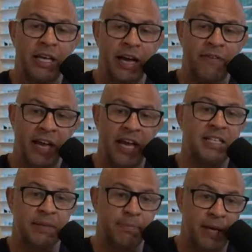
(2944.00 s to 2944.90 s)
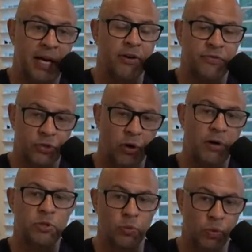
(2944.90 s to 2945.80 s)
have X amount of
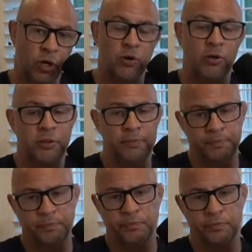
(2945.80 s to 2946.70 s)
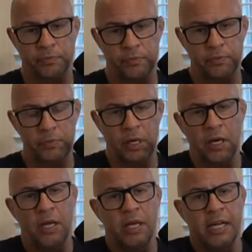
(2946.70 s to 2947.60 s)
time to work on.
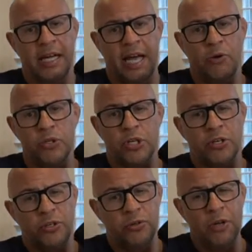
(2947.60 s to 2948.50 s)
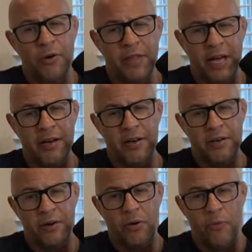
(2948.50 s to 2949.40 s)
And also, that
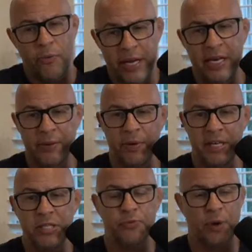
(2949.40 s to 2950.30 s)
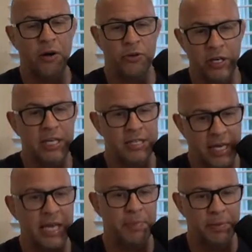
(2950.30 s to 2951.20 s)
really with Israel, you need to
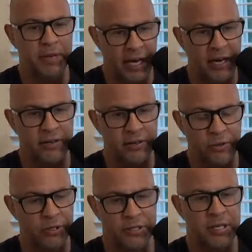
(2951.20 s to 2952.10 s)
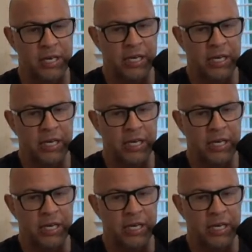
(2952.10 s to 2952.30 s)
keep him down, because